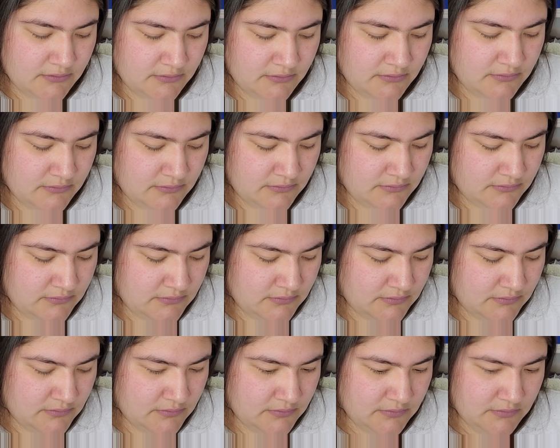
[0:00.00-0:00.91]

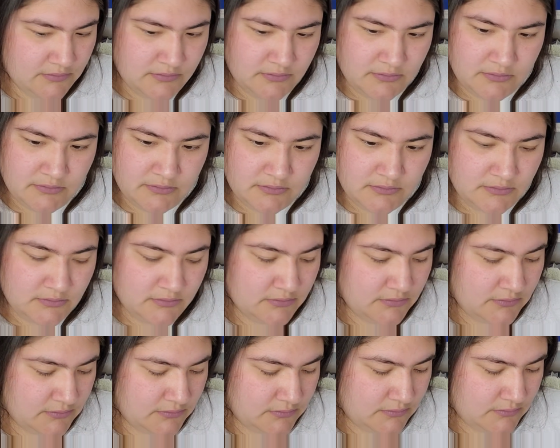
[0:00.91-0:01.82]

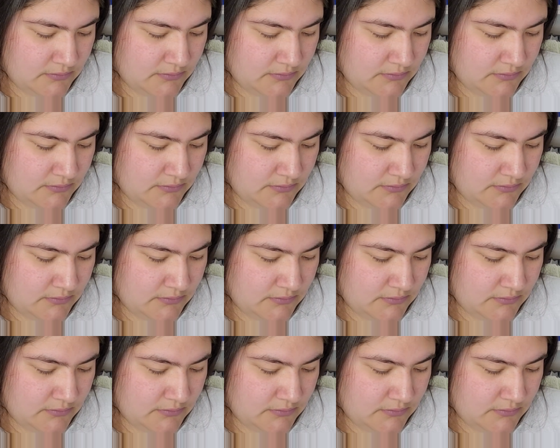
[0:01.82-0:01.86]
(silence)